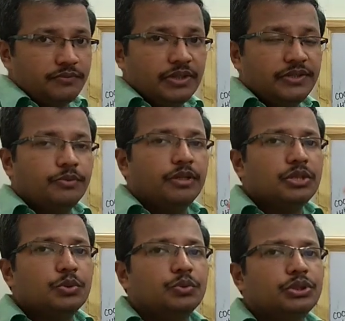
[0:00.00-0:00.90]
That's
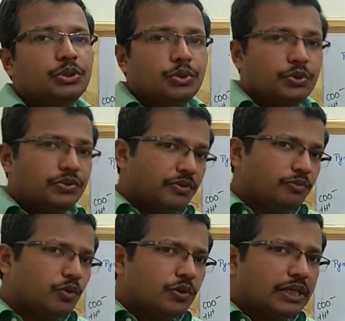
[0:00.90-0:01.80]
why 2 CO2 is
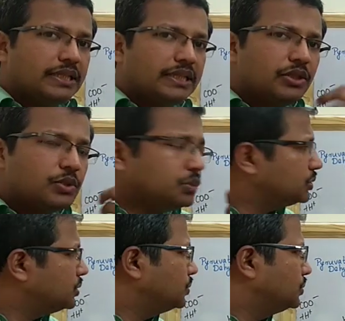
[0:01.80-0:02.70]
removed and then 2
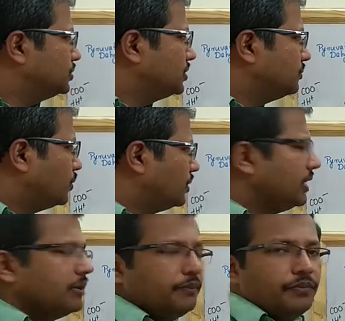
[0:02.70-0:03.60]
CO2 is removed
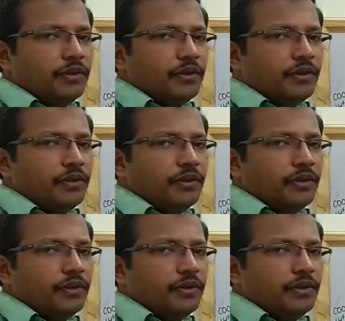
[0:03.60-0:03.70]
here.